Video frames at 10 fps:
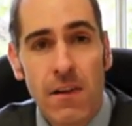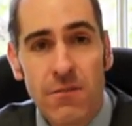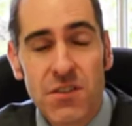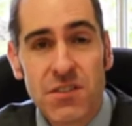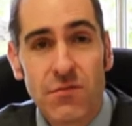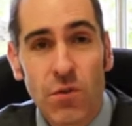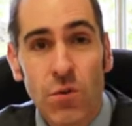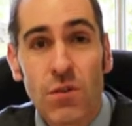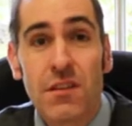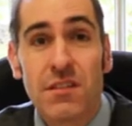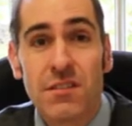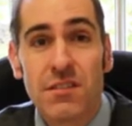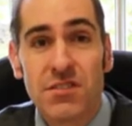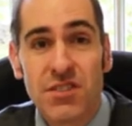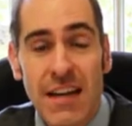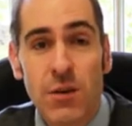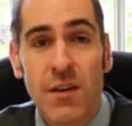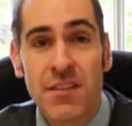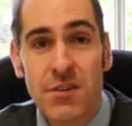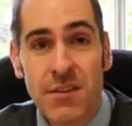First of all, check
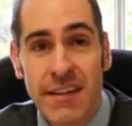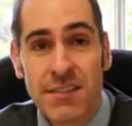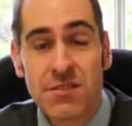whether you need